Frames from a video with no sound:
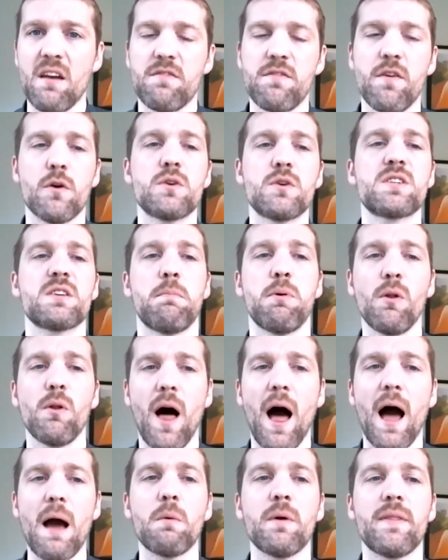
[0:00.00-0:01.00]
Folks
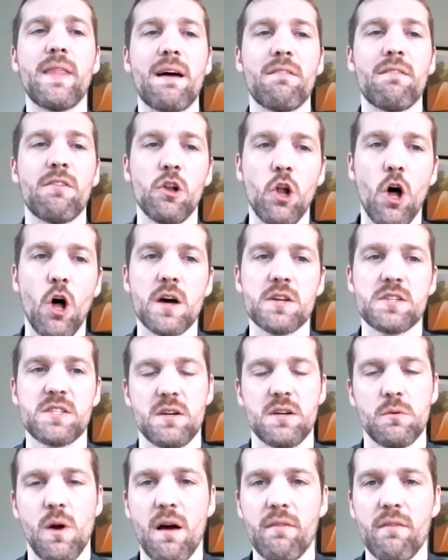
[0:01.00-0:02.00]
apply when they have a loss in
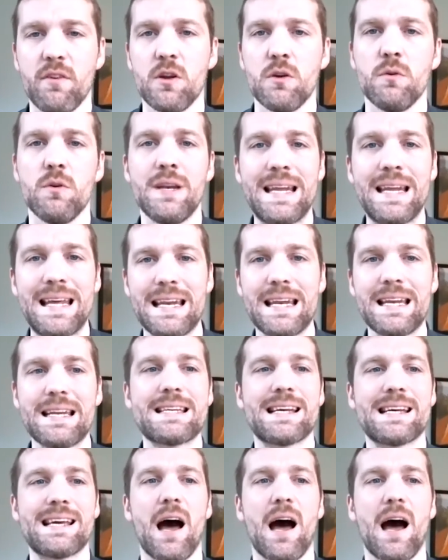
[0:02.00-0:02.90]
revenue needed to